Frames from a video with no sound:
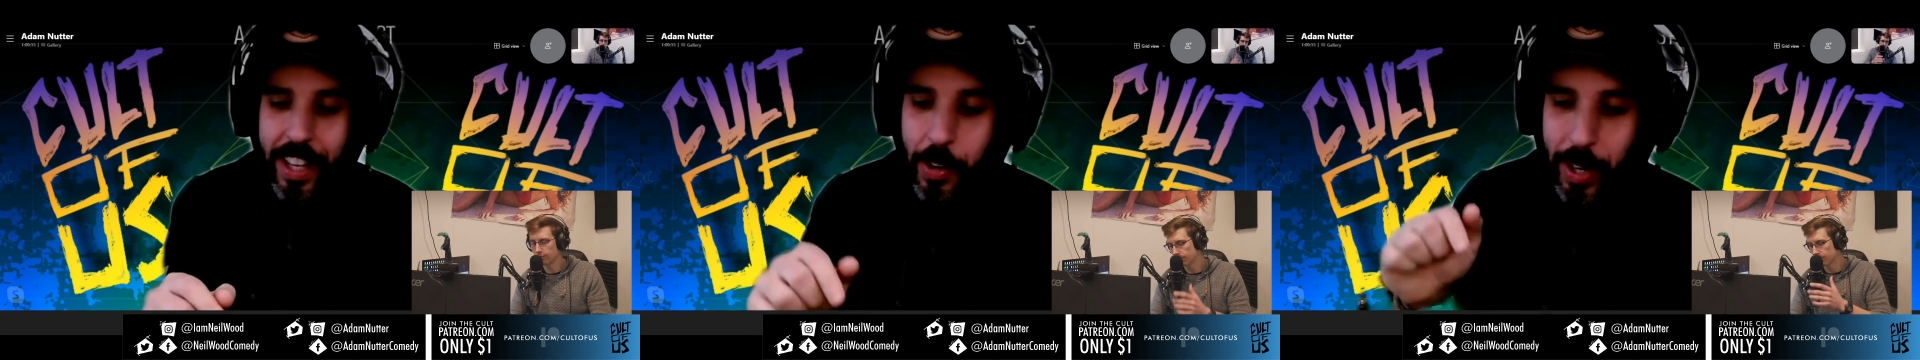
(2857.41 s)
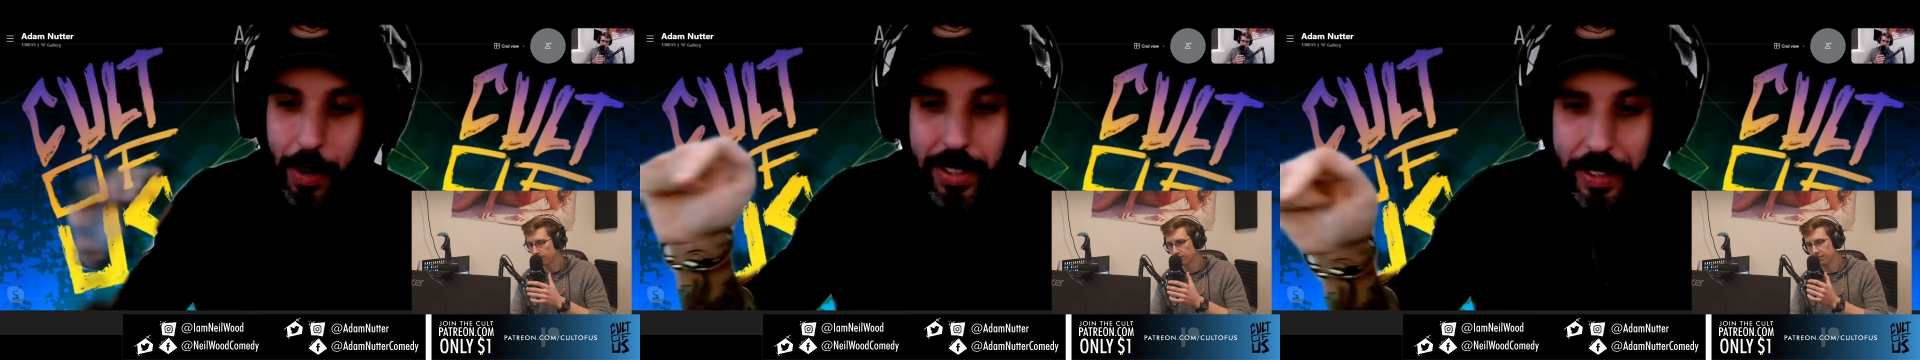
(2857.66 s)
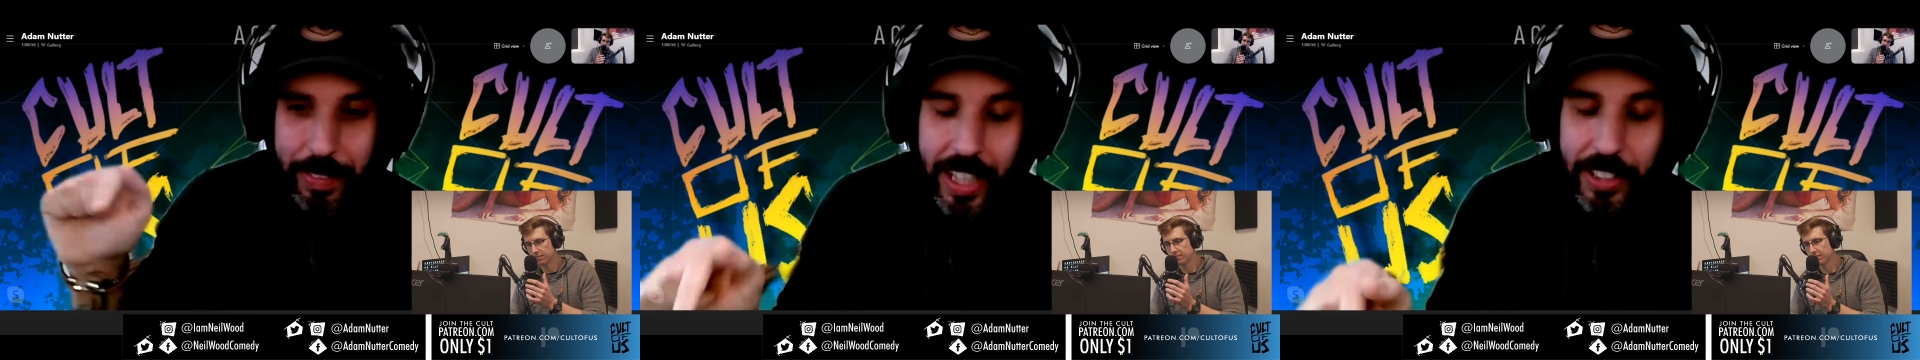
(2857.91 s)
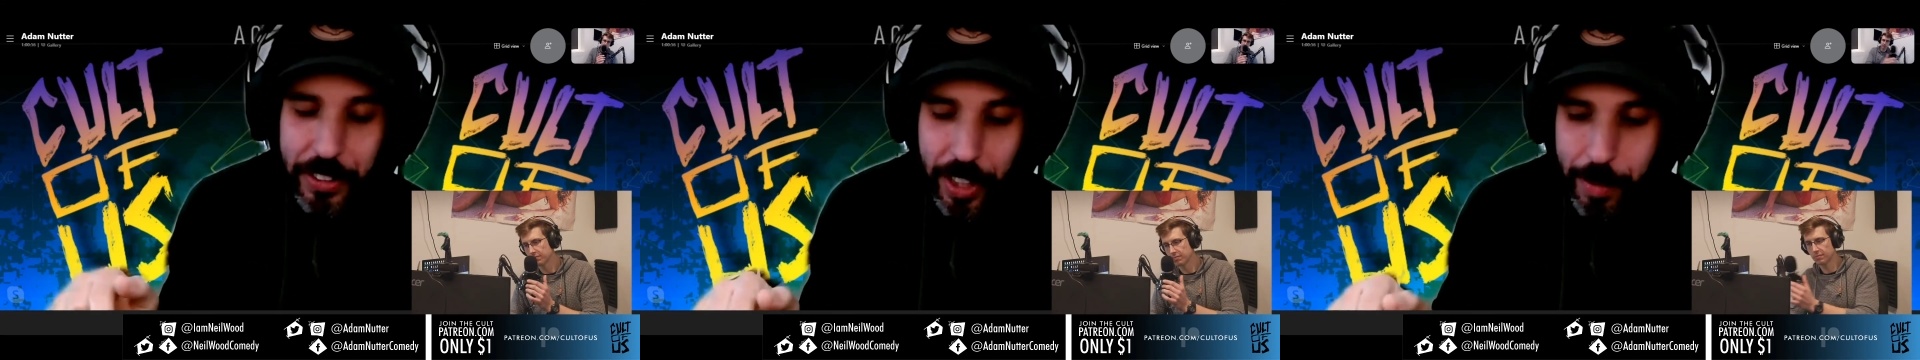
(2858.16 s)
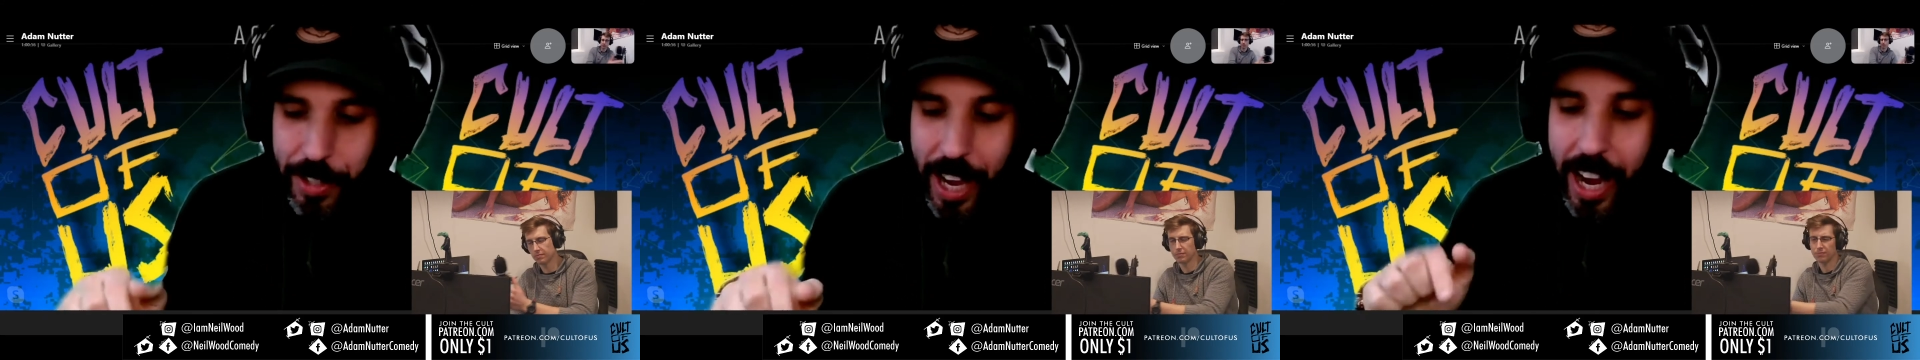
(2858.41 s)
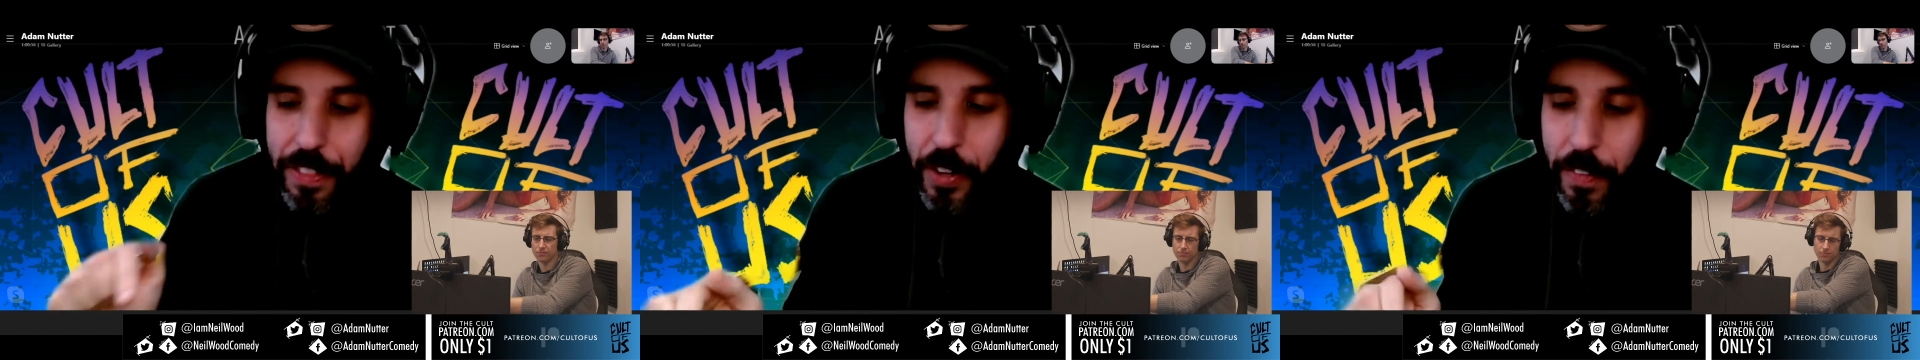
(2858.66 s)
When I was leaving the doctor's office,
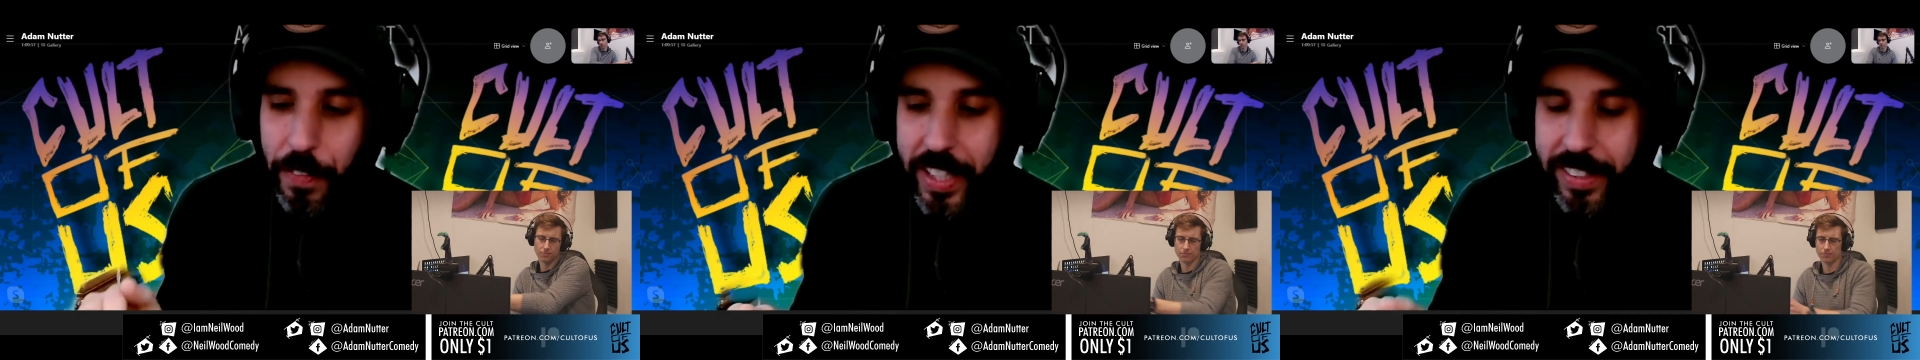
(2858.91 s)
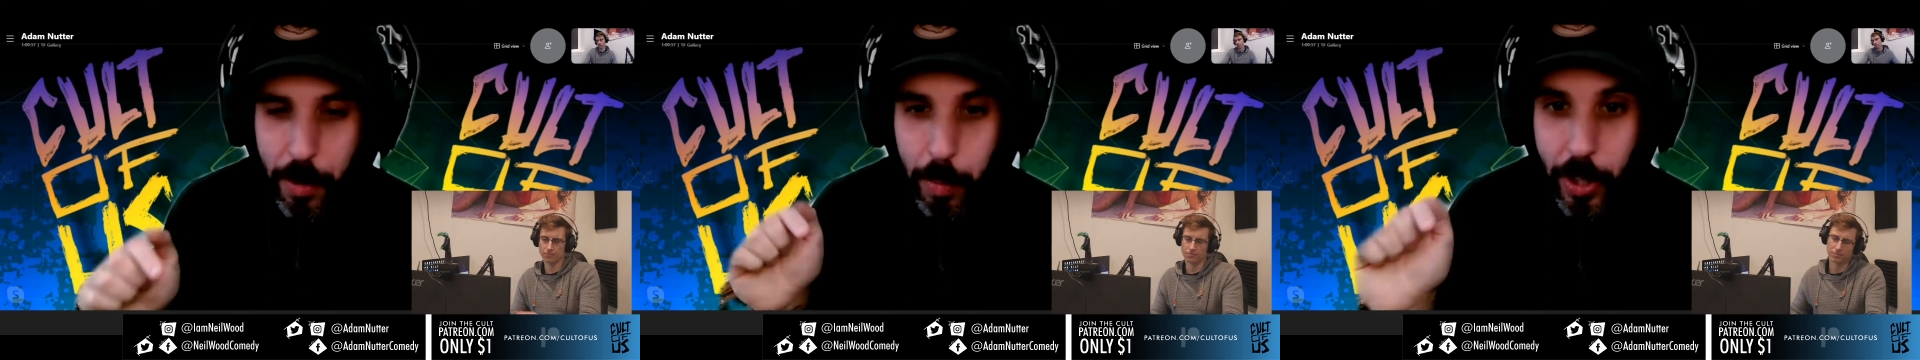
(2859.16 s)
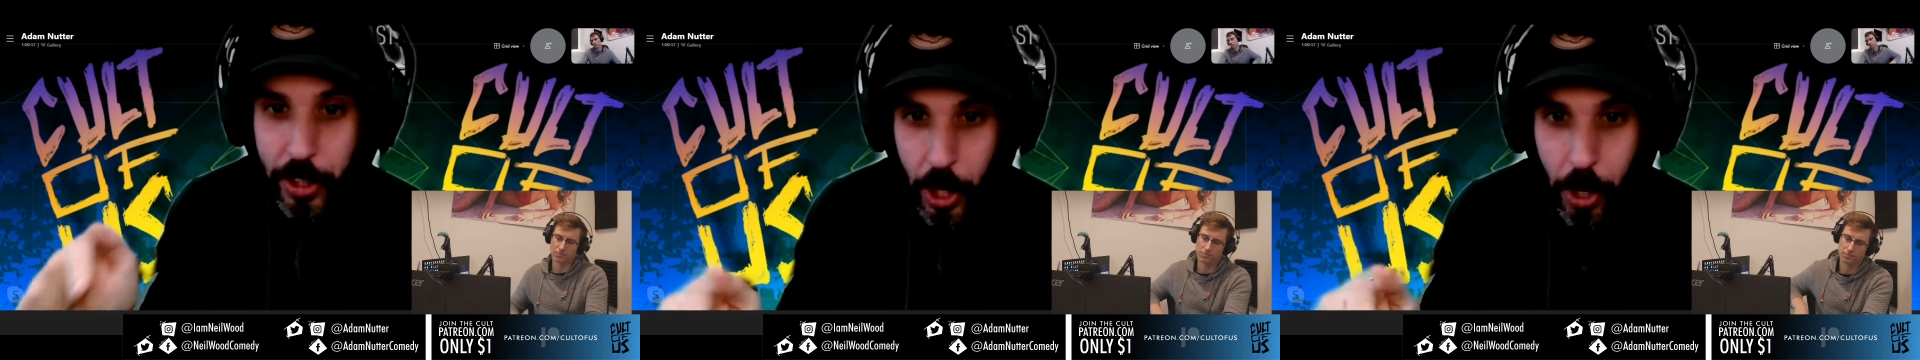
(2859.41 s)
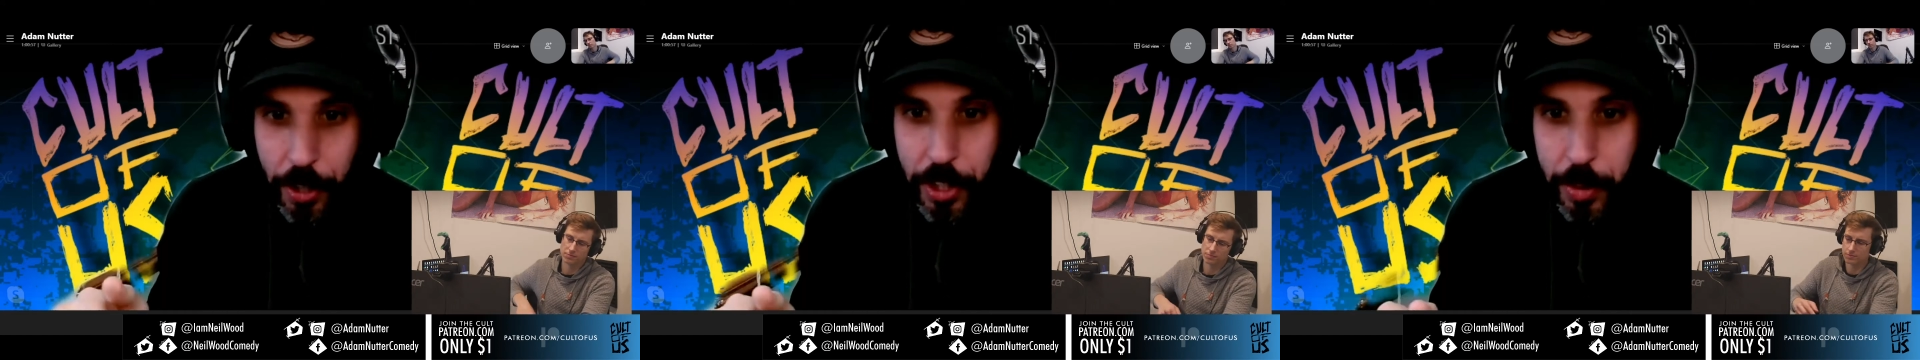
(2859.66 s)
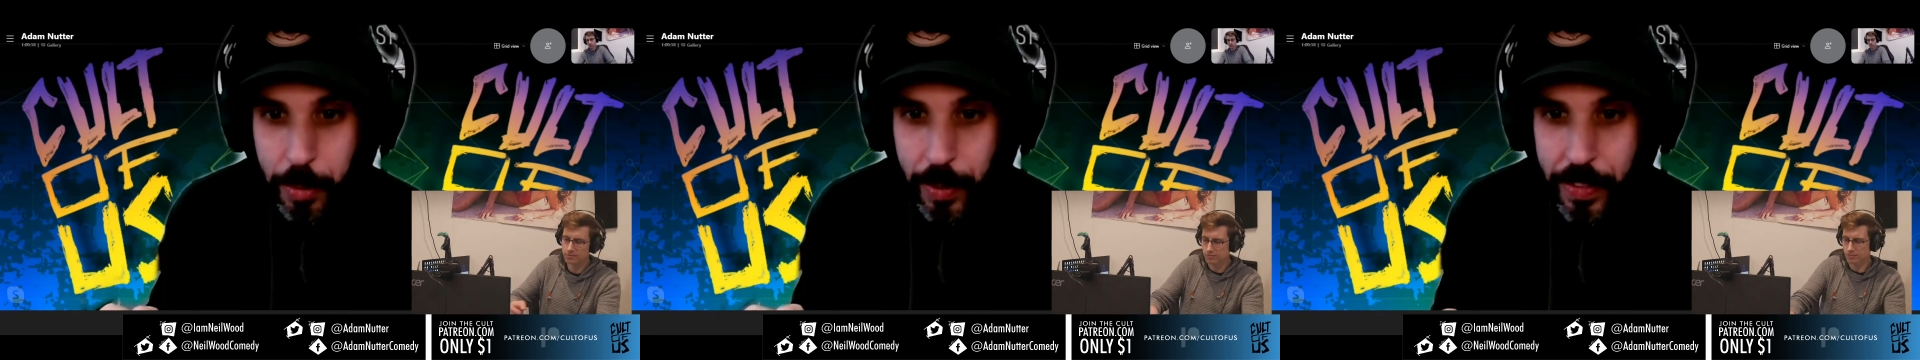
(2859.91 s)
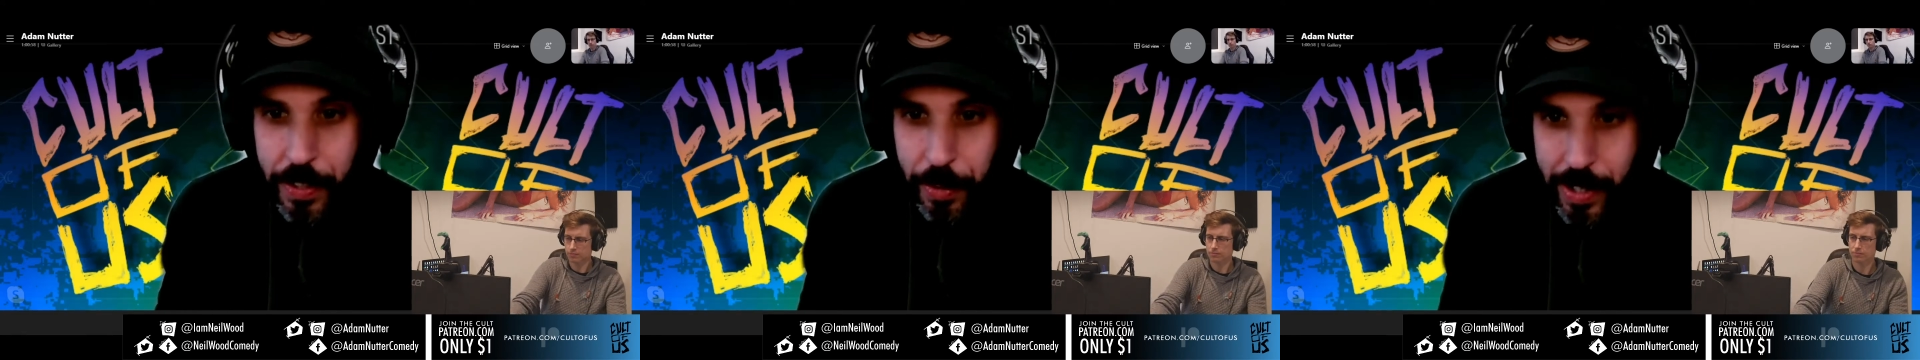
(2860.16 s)
I thought they said, we'll call you
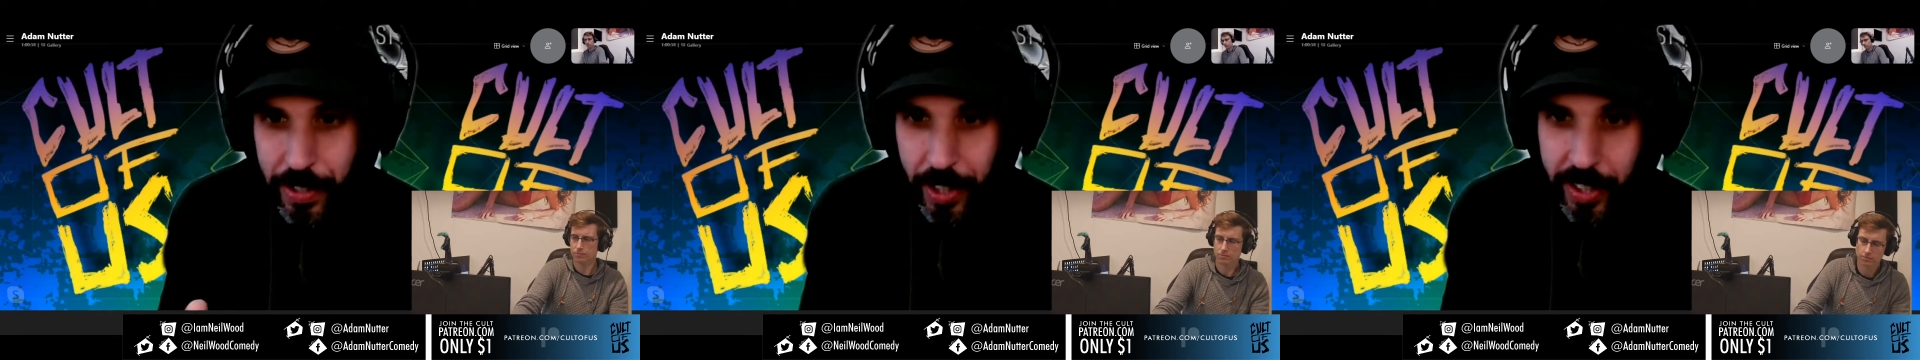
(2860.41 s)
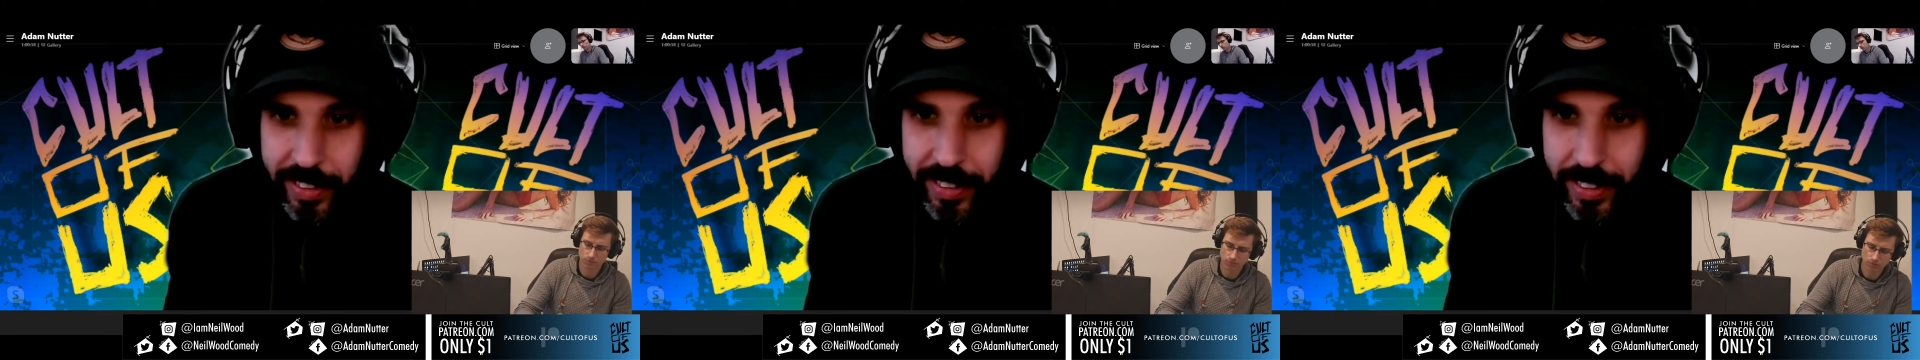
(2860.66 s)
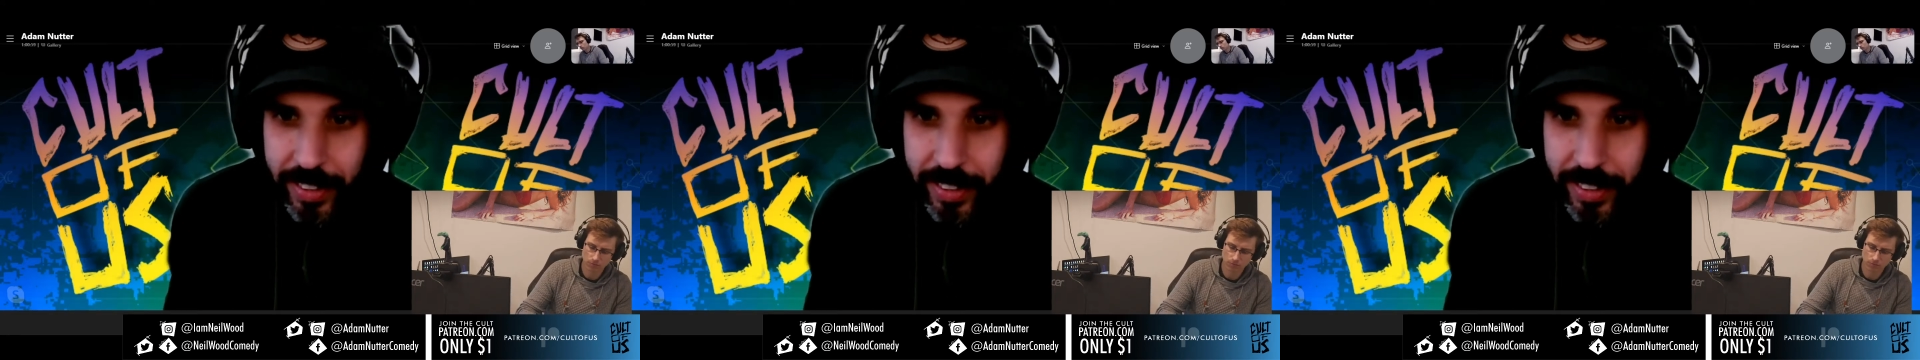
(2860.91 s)
with your results.